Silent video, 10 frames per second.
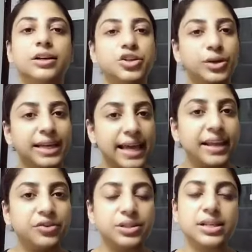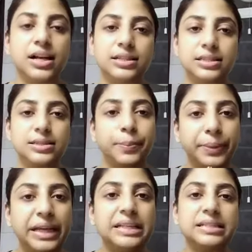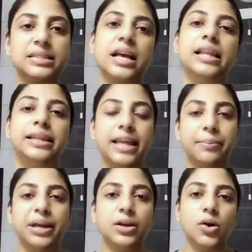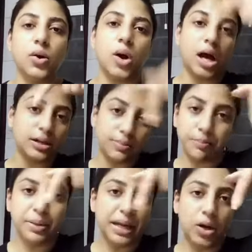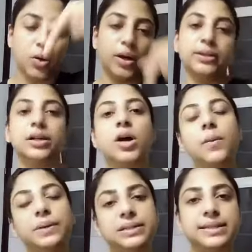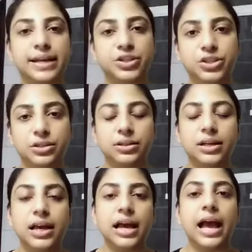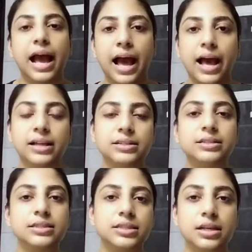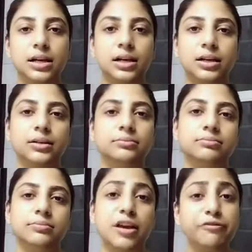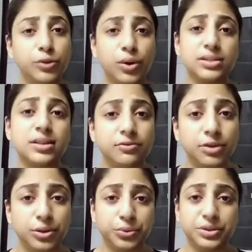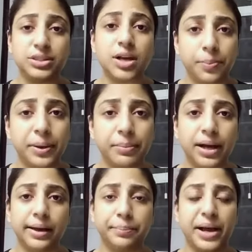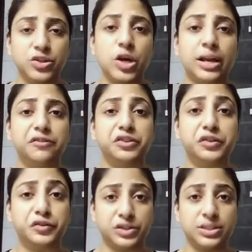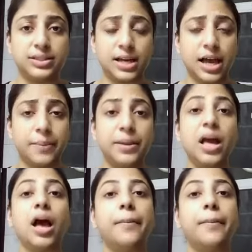you're getting results, please let me know below in the comment section. And uh, if you are someone who is stopping by my channel for the first time,